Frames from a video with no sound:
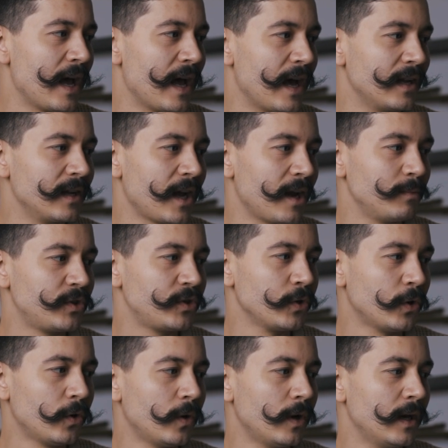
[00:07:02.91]
And I'm
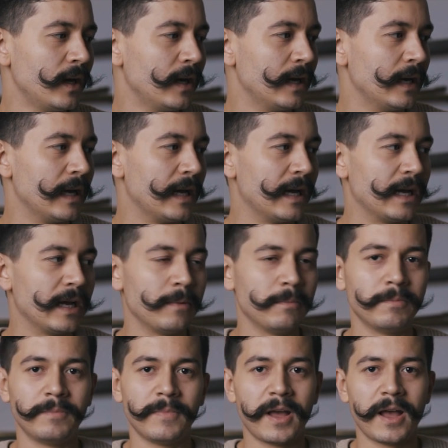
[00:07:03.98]
sure
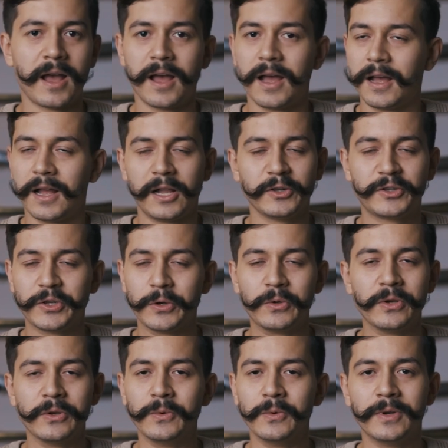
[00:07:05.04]
I'll show
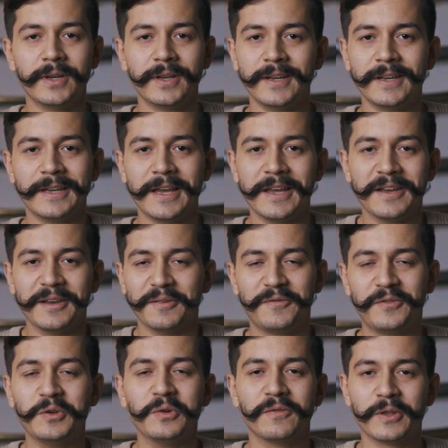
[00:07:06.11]
you a
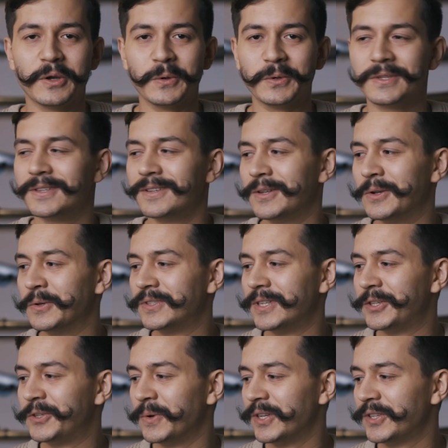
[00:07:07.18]
few of those, you know,
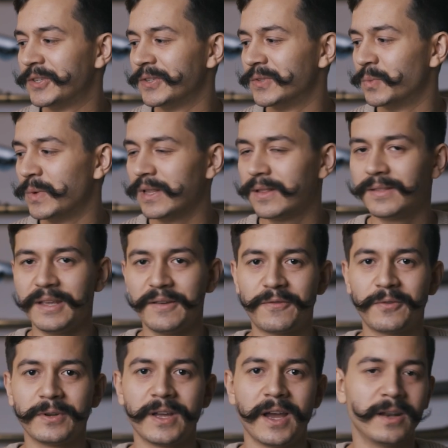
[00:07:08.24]
situations with
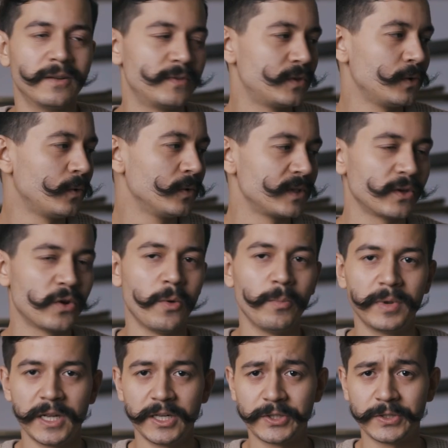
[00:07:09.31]
different kind of swords and
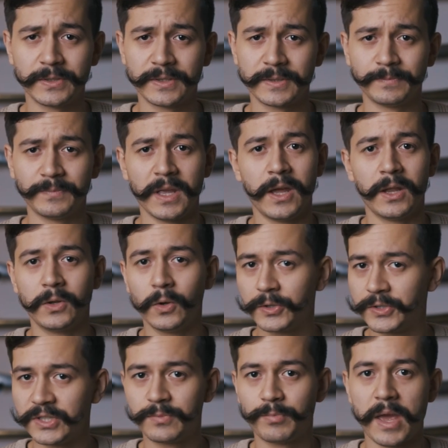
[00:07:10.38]
combinations,
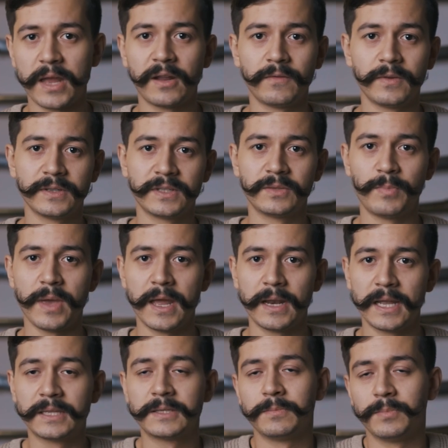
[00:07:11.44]
not just bayonet versus
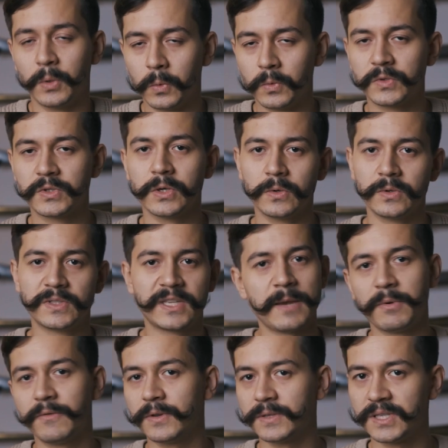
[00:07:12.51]
bayonet, but also
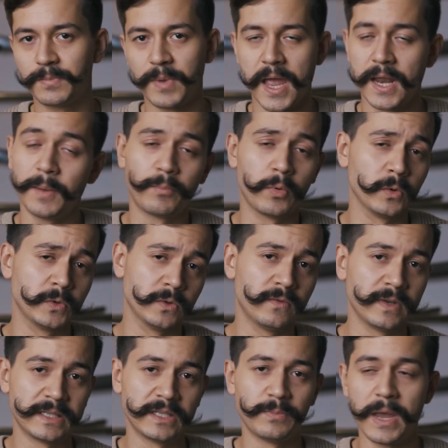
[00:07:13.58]
saber versus bayonet,
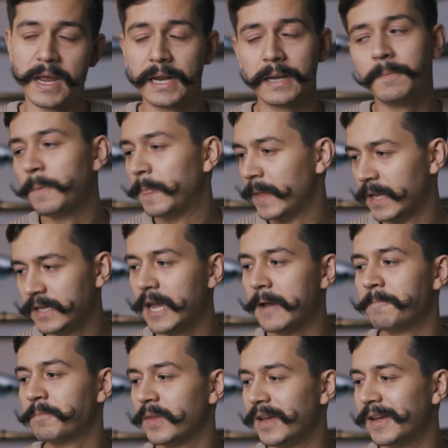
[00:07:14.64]
broadsword versus bayonet.
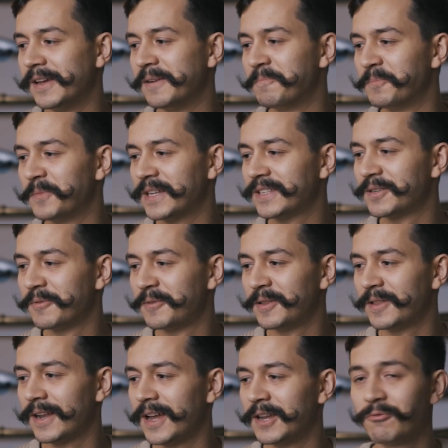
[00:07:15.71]
Yeah, that's
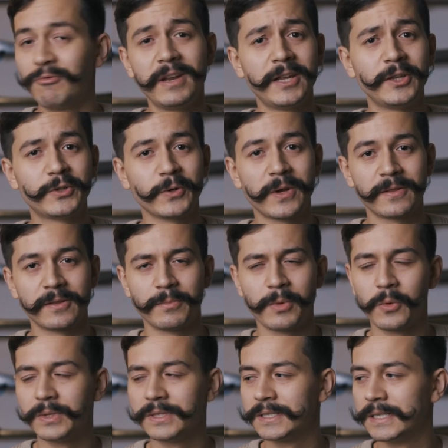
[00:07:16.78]
something that I really enjoy at the
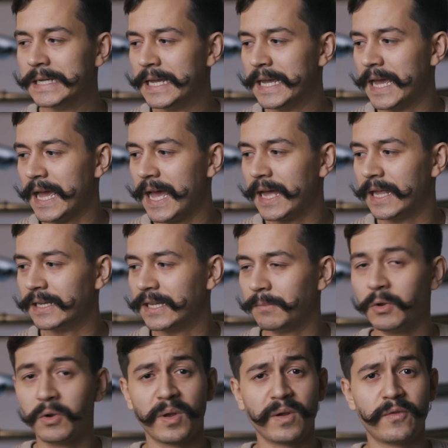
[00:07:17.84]
moment, and
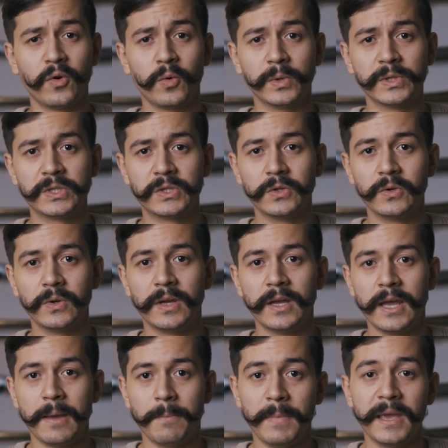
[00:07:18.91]
I'm looking forward to
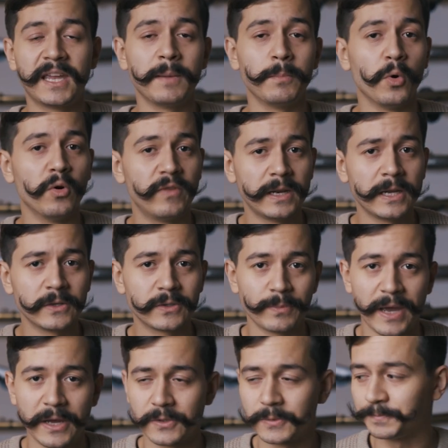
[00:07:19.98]
making more videos
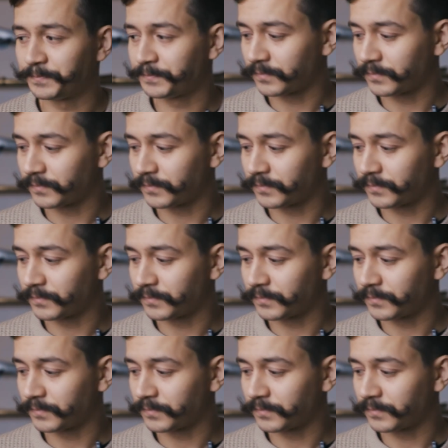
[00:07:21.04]
about.